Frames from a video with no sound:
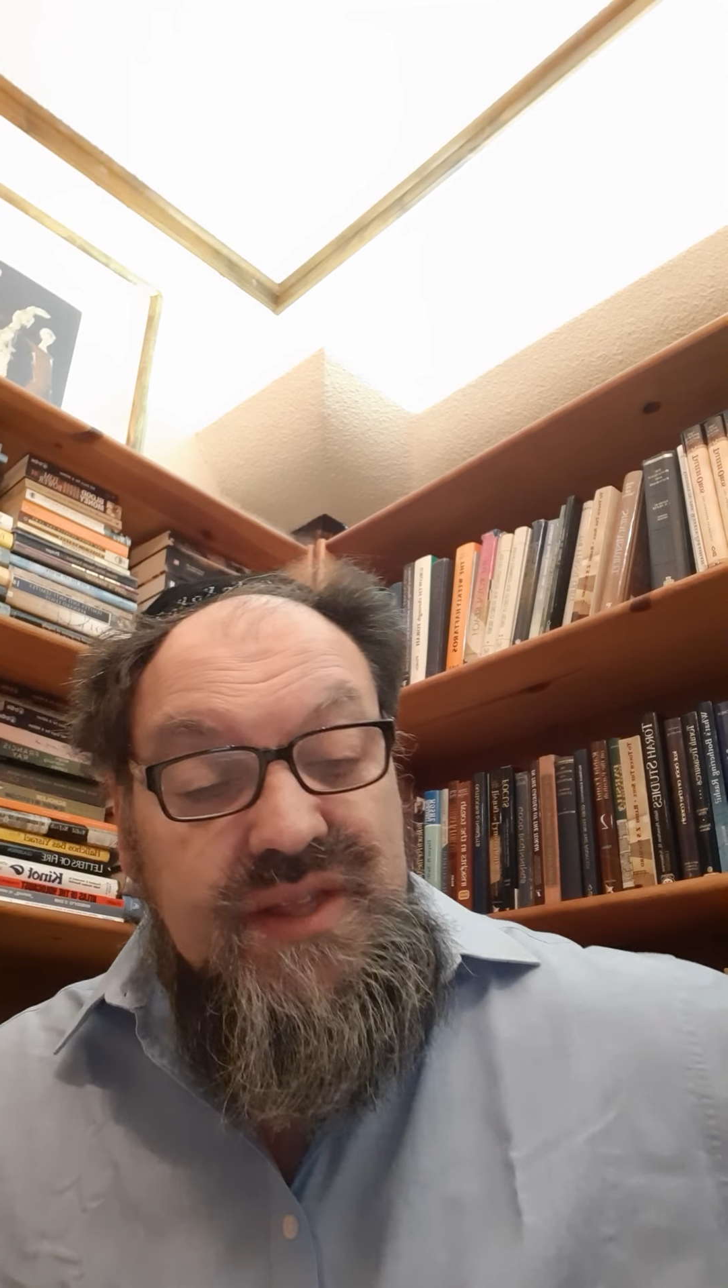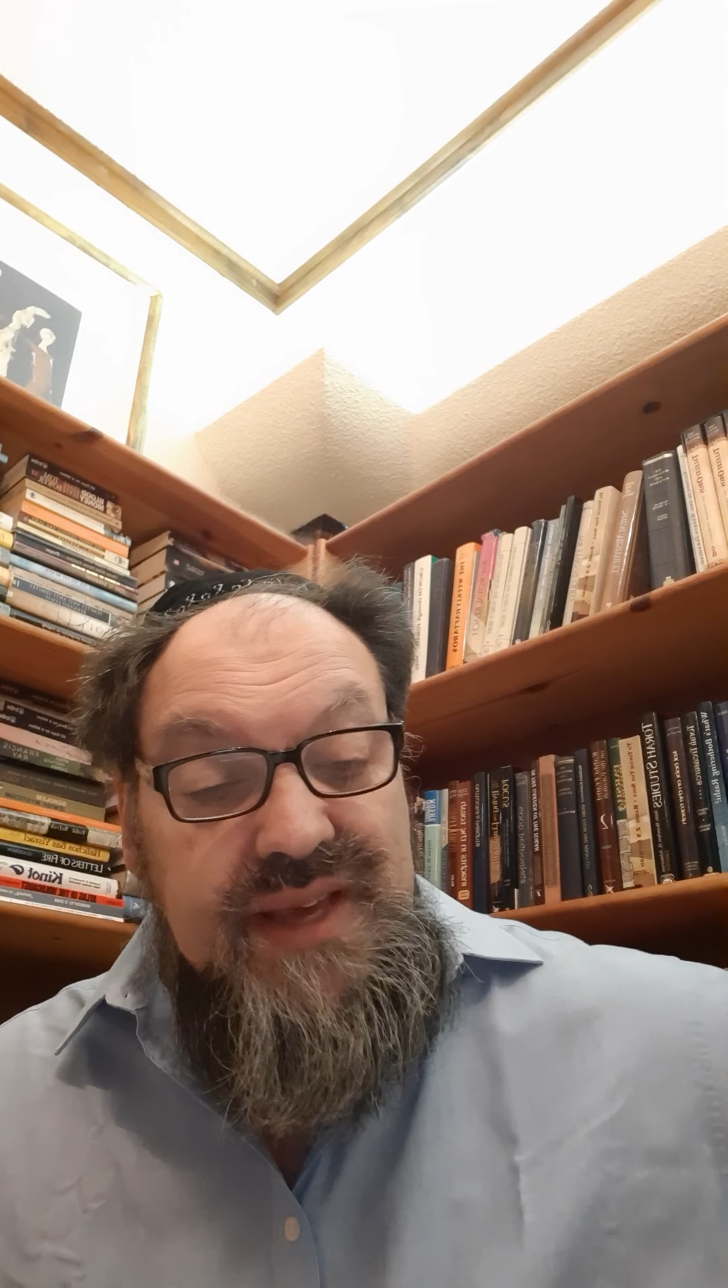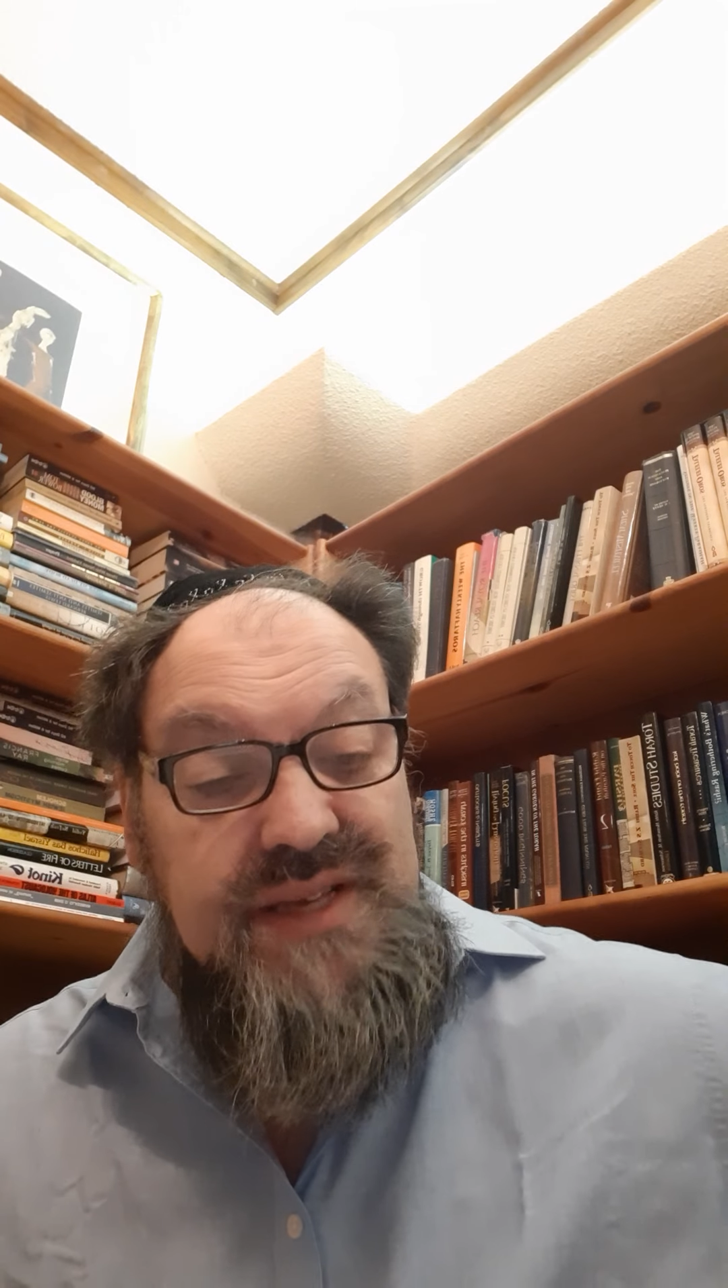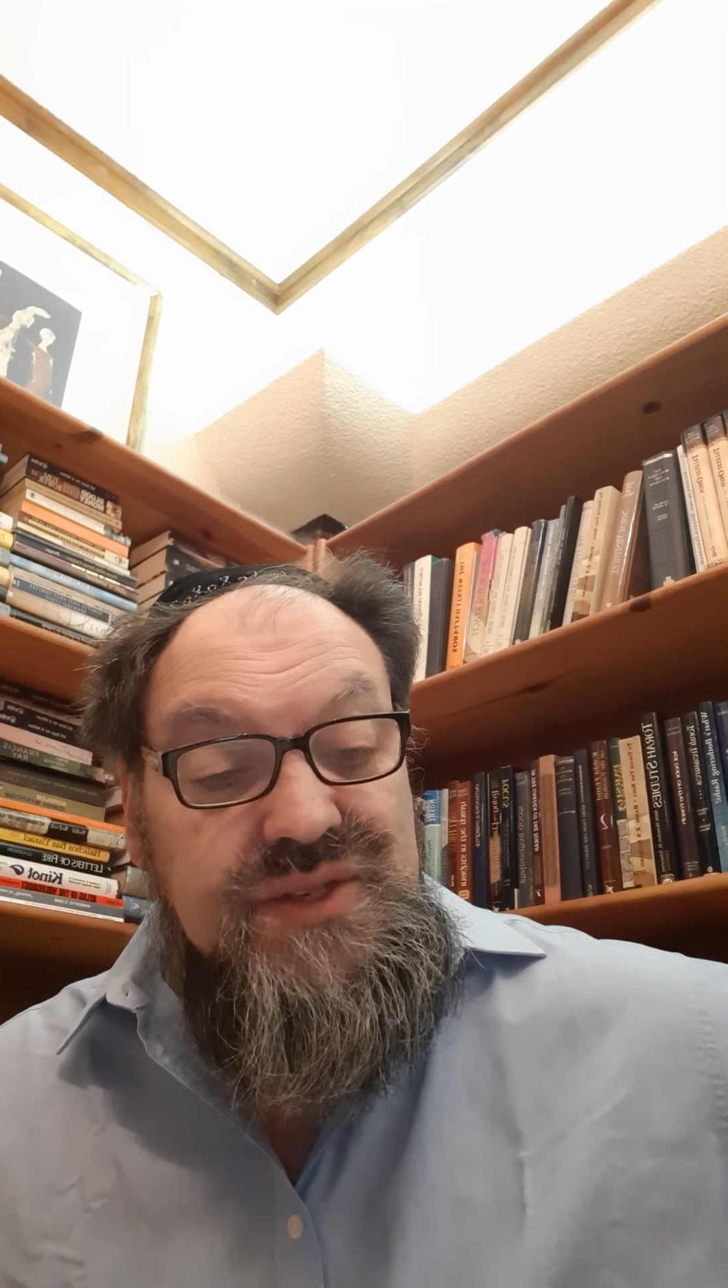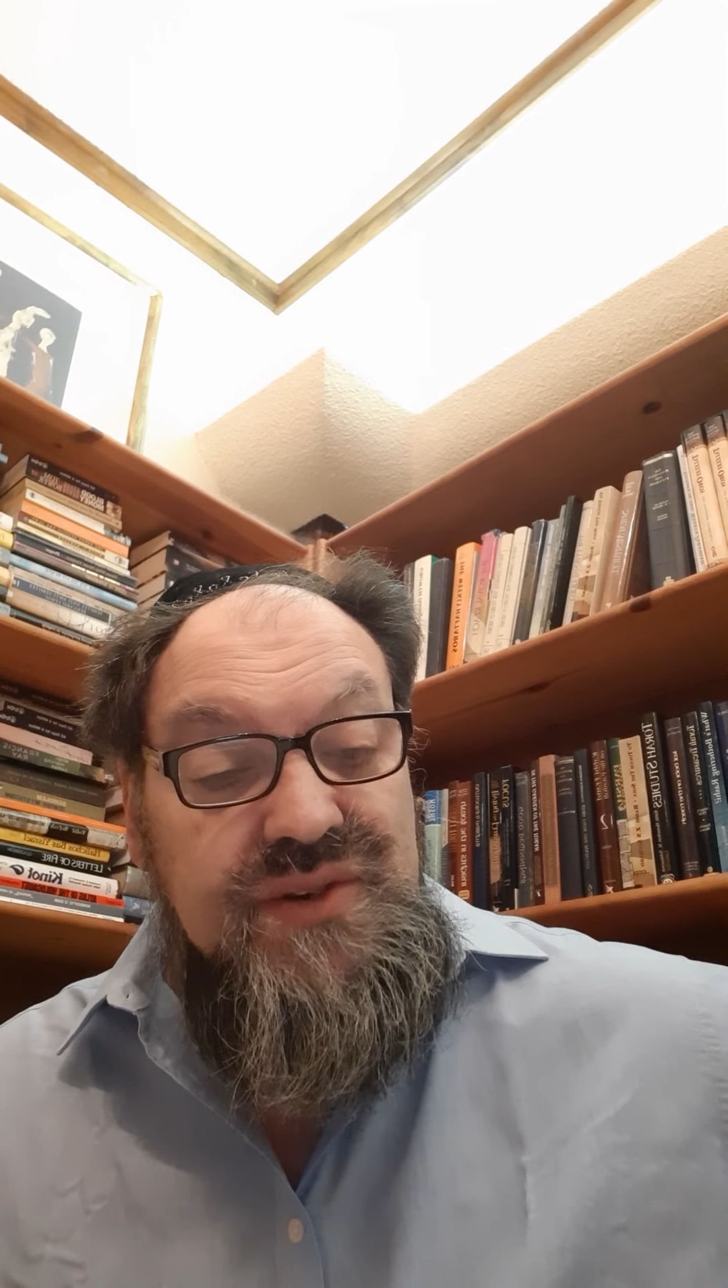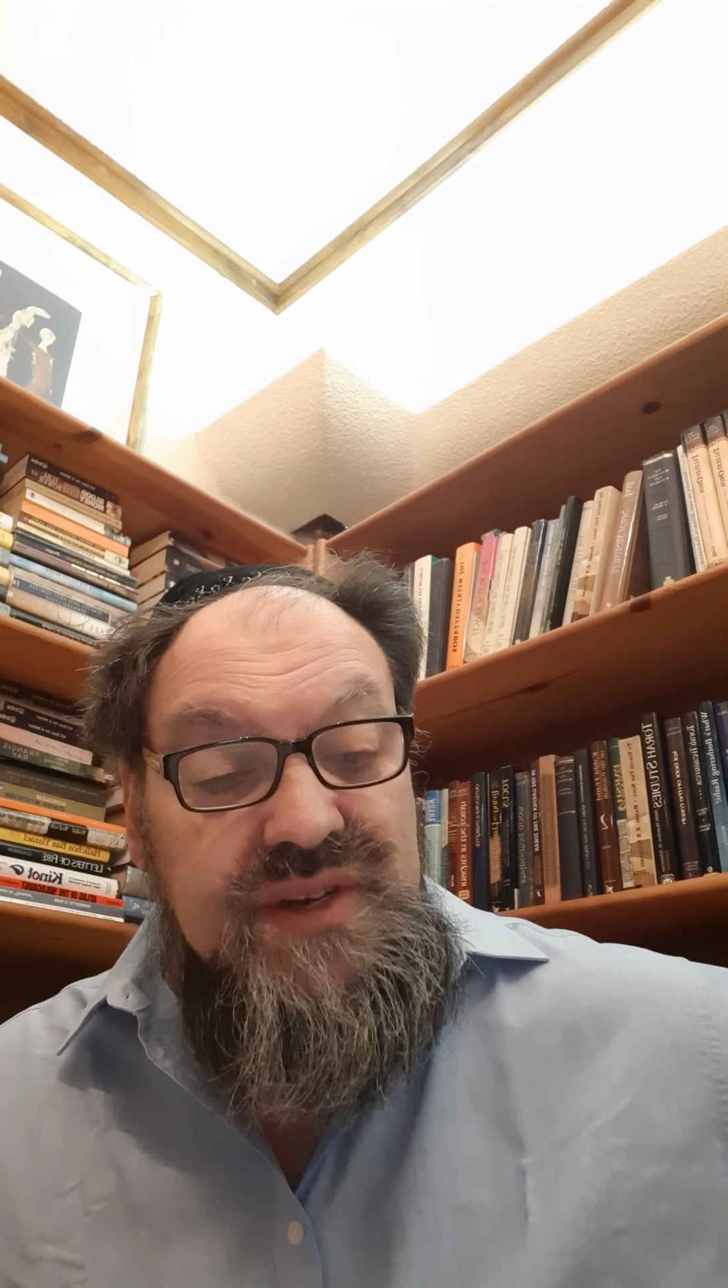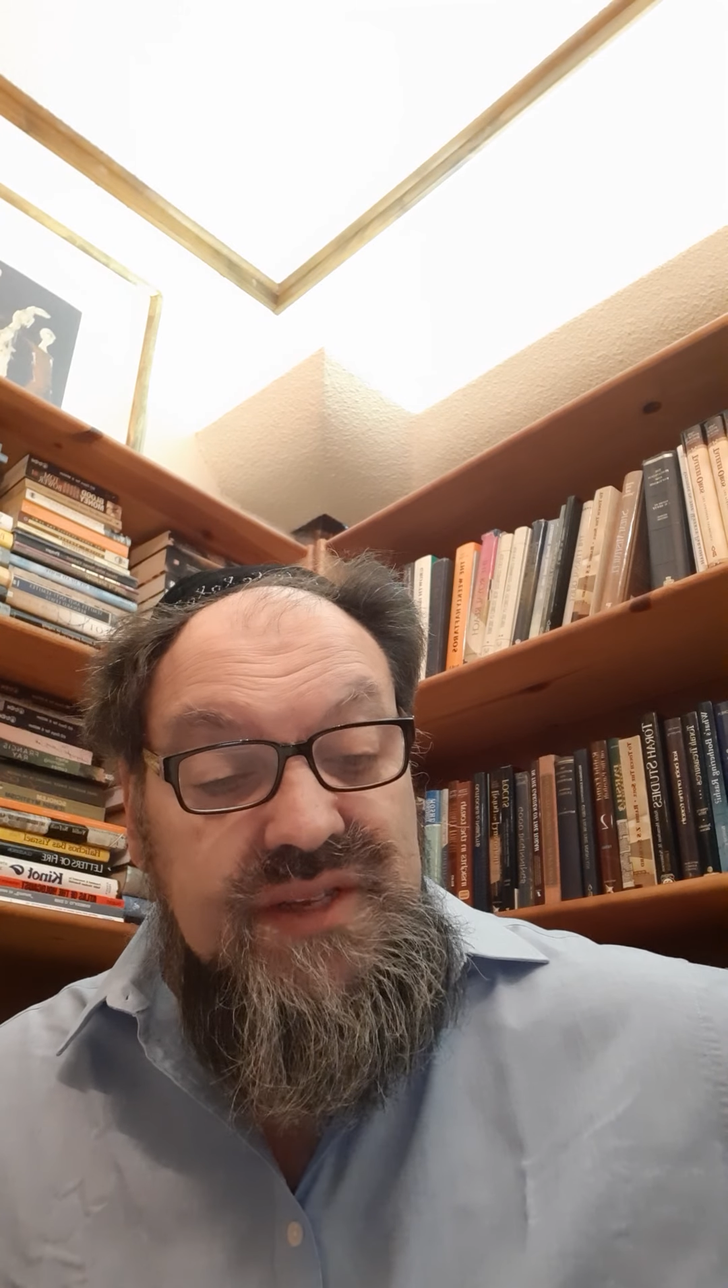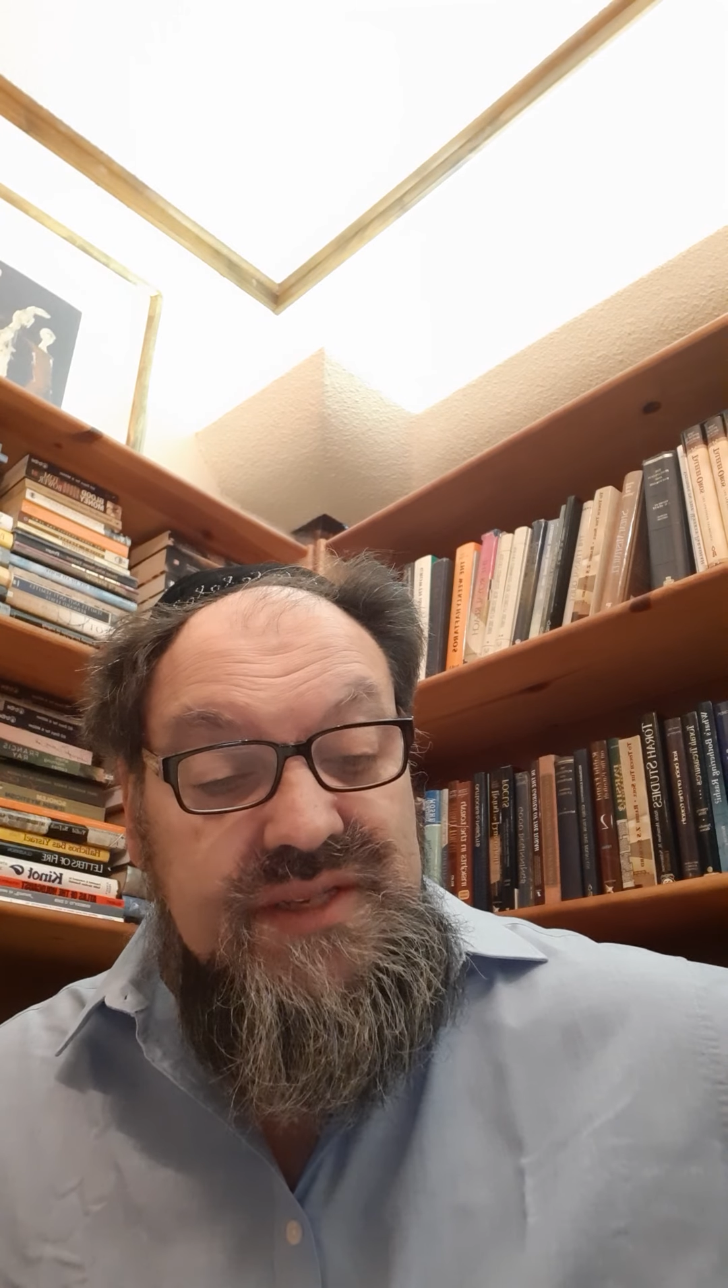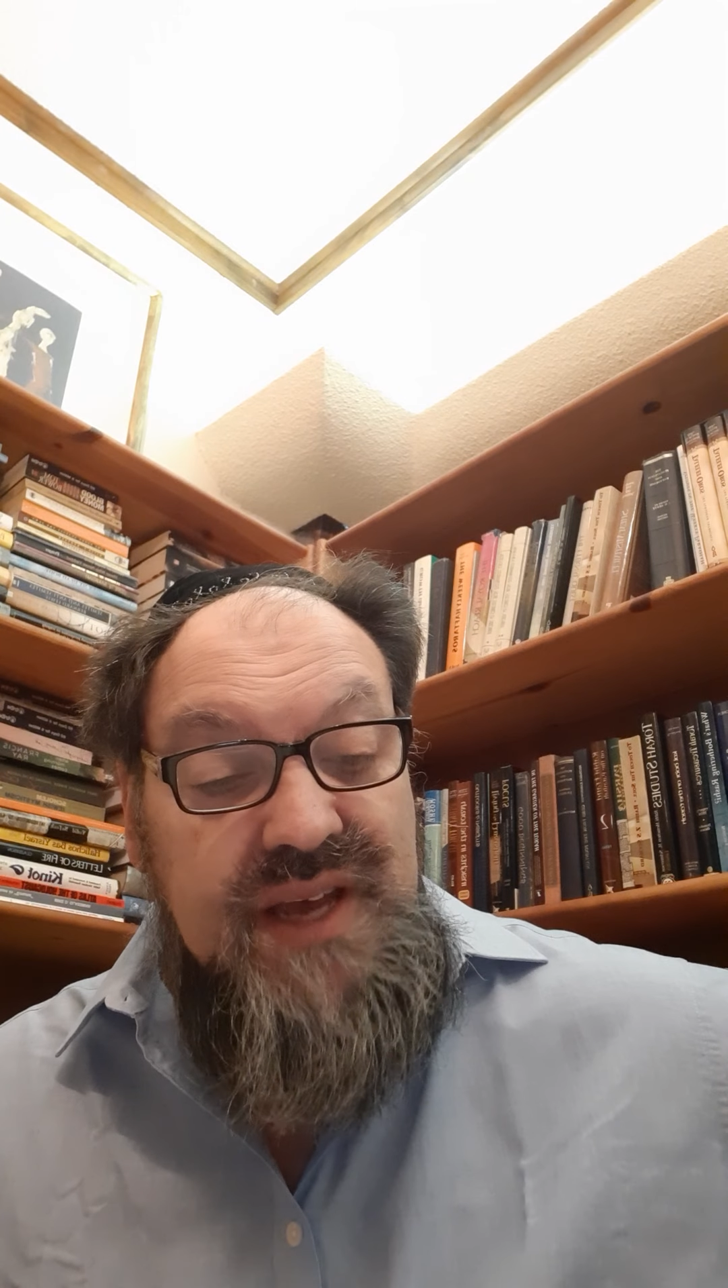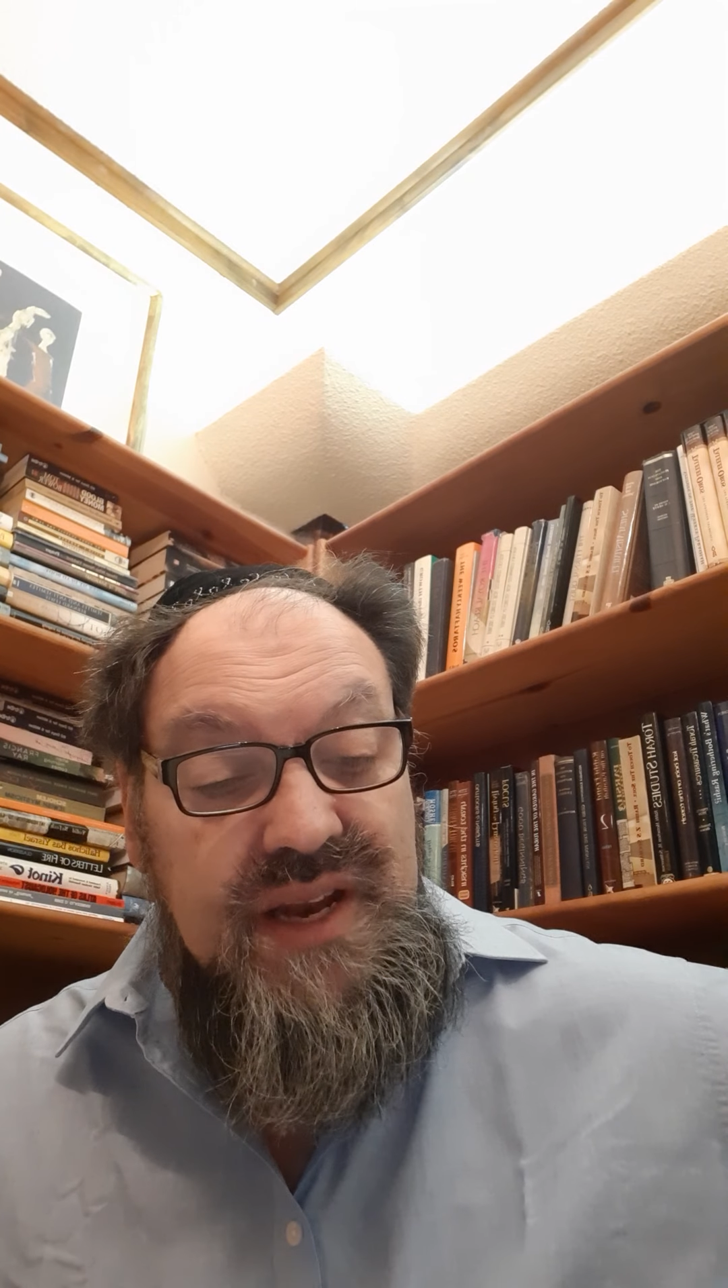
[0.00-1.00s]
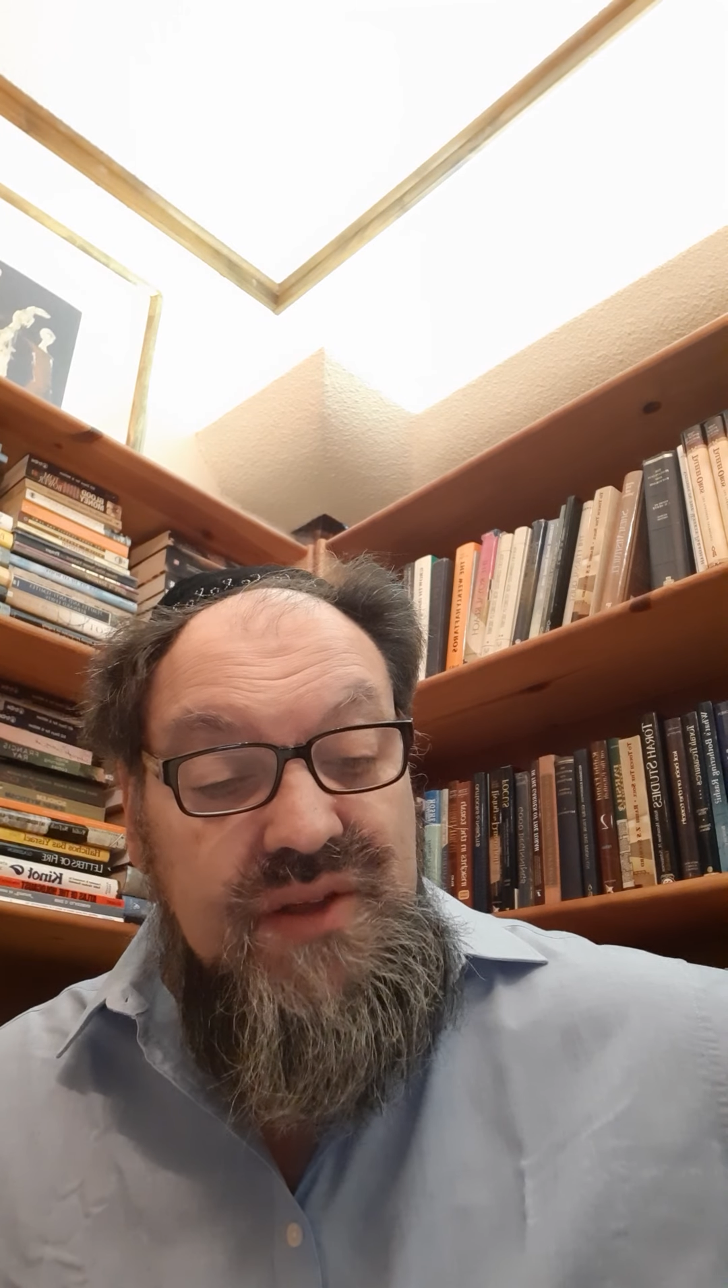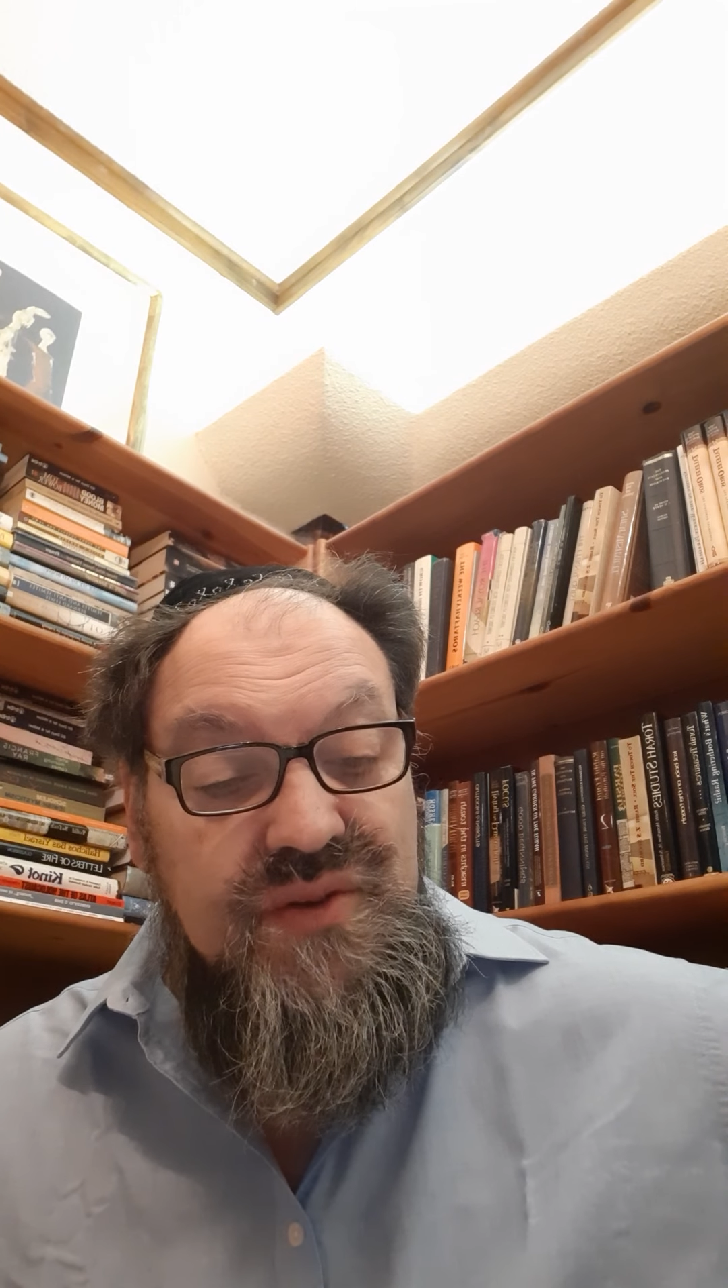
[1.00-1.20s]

things during the Seder,